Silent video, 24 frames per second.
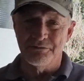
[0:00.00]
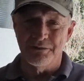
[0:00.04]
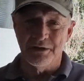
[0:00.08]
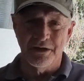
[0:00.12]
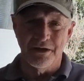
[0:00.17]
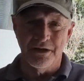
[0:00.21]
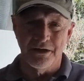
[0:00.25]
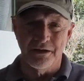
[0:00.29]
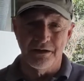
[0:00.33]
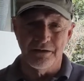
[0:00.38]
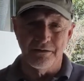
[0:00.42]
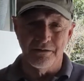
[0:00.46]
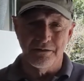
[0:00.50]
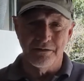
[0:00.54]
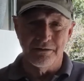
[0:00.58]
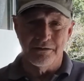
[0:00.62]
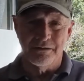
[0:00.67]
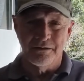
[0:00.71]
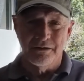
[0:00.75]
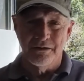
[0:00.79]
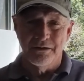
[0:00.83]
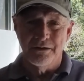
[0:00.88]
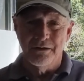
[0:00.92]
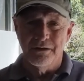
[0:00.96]
And
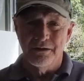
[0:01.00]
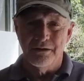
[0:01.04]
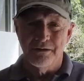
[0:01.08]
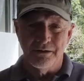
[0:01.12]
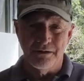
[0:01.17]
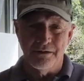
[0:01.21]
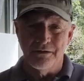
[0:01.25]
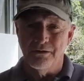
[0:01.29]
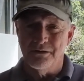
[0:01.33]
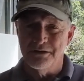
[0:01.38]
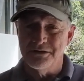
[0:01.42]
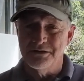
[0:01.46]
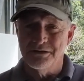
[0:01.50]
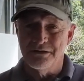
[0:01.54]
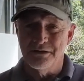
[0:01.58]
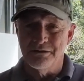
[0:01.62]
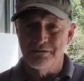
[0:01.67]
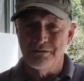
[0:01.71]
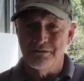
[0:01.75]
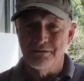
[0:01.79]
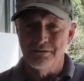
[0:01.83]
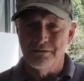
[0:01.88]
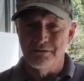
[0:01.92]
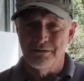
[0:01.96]
the guy
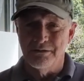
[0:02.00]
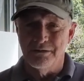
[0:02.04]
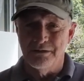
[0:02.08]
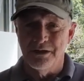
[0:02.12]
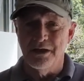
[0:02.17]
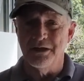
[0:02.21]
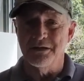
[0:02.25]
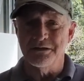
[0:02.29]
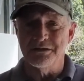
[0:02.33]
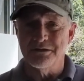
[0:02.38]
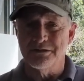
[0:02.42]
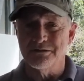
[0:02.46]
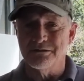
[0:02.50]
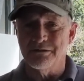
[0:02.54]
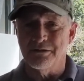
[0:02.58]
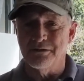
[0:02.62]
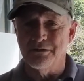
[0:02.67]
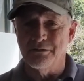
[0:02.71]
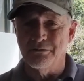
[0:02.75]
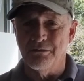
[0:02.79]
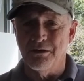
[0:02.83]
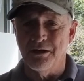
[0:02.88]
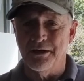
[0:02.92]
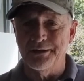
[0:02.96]
said, yes,
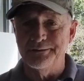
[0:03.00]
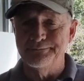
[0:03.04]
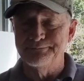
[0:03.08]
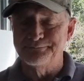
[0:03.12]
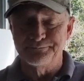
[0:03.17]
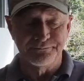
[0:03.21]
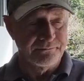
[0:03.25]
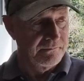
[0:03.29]
straight away.